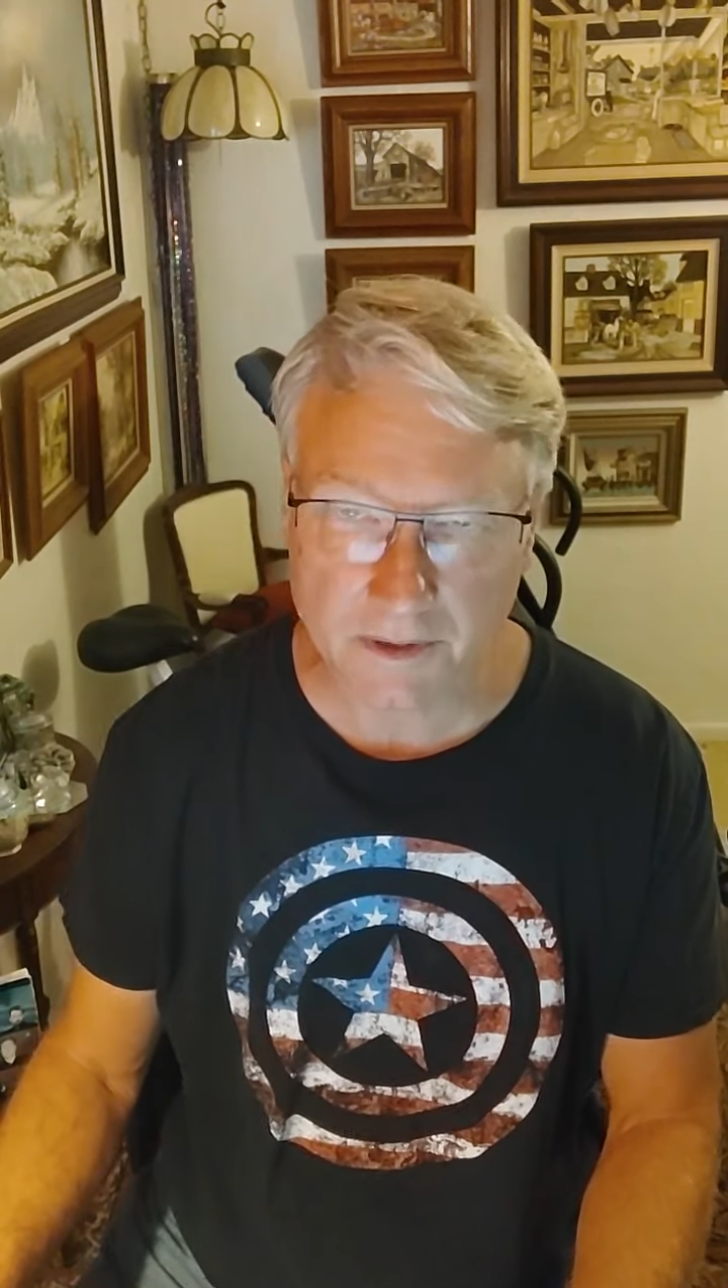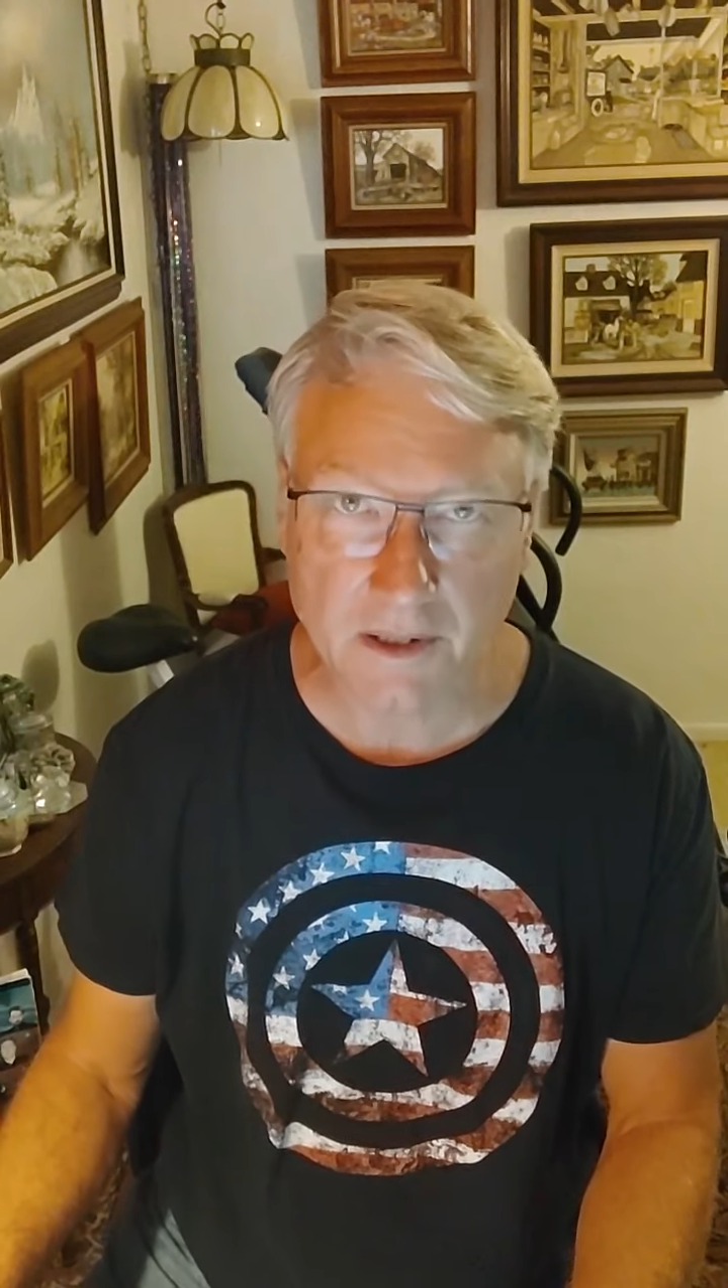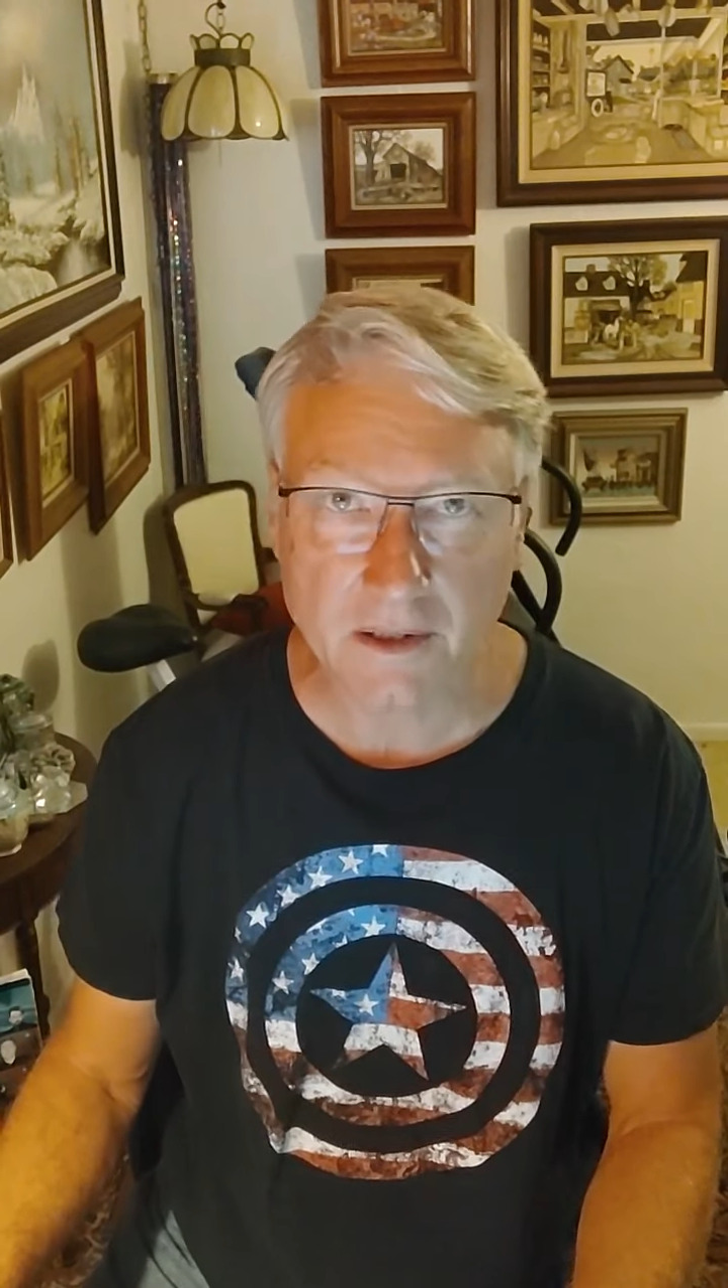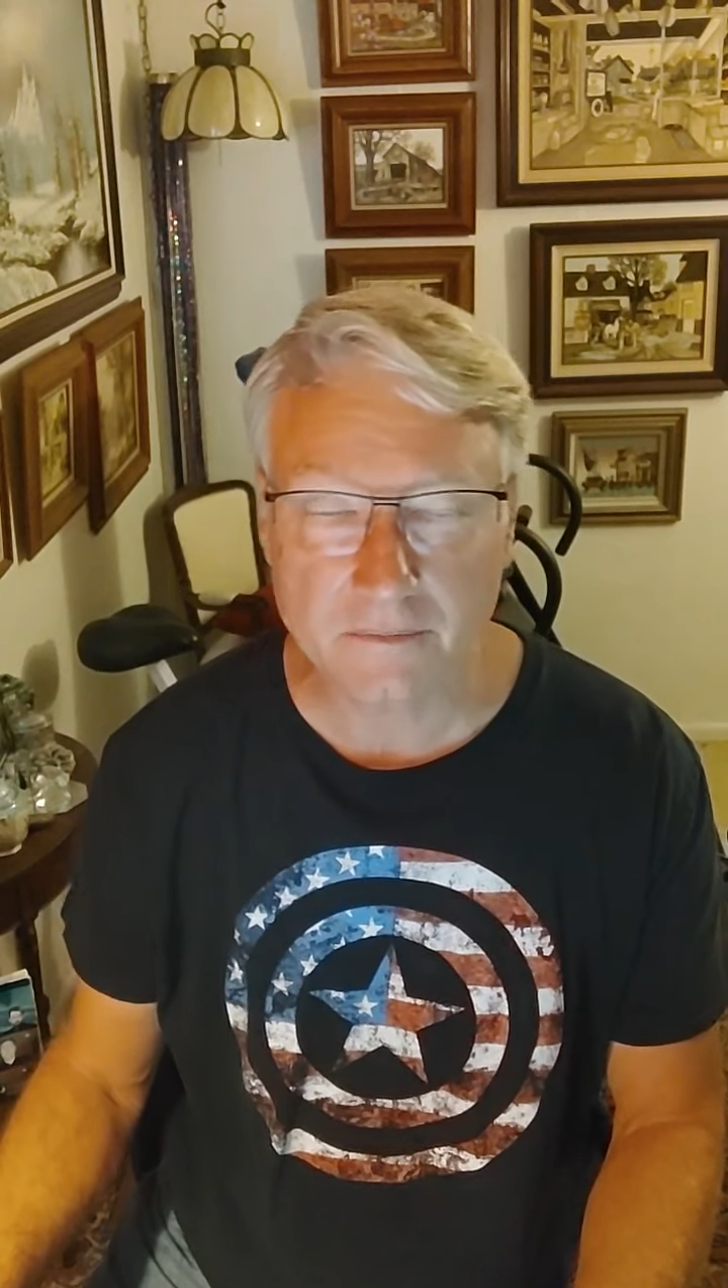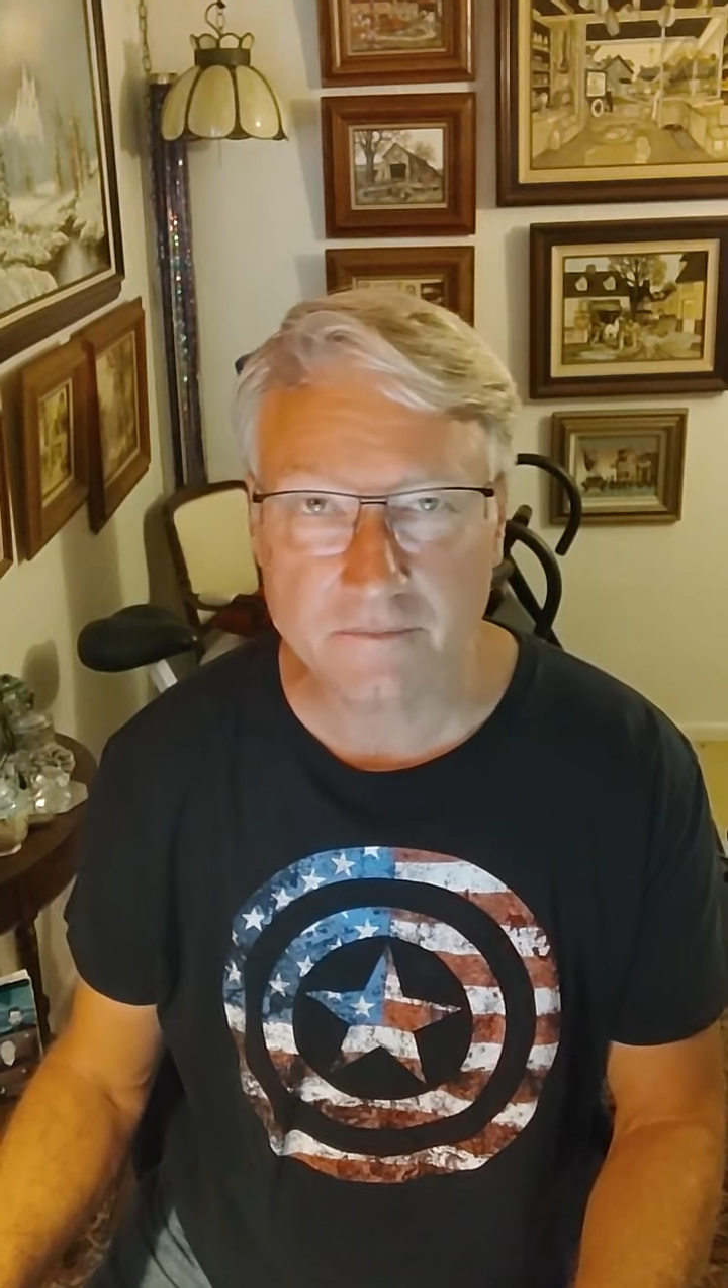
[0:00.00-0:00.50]

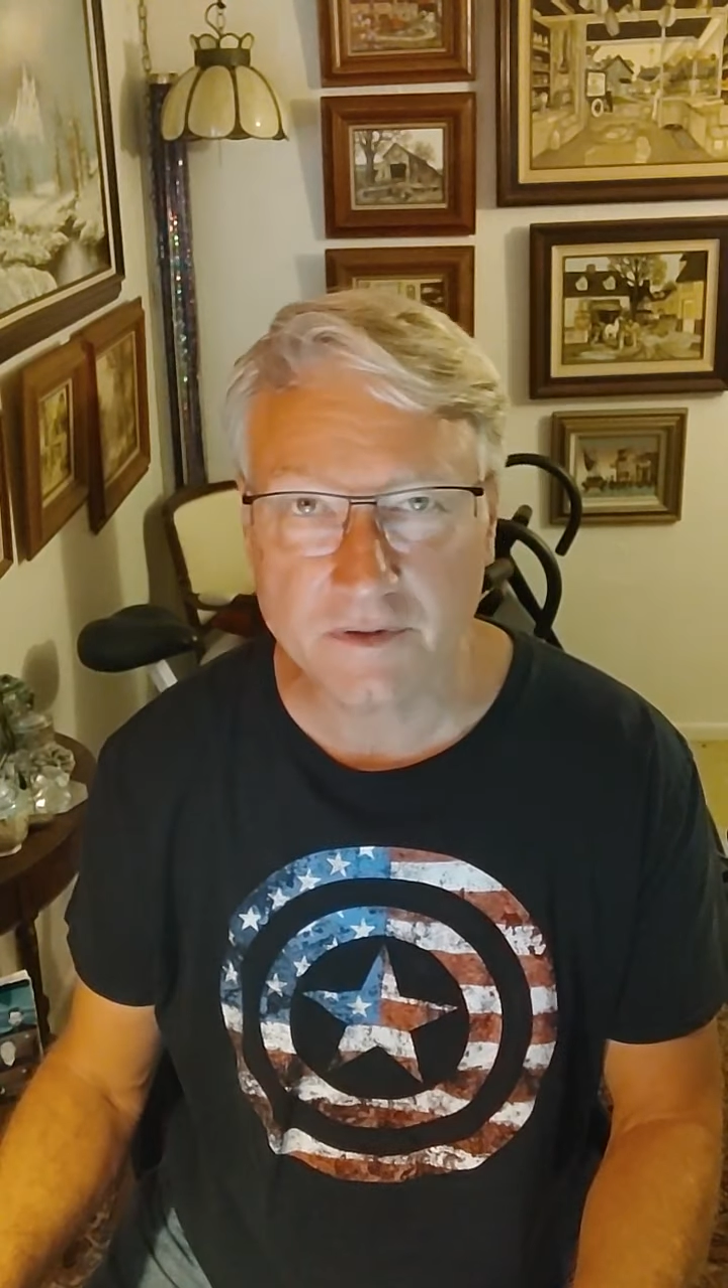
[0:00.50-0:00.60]
yeah,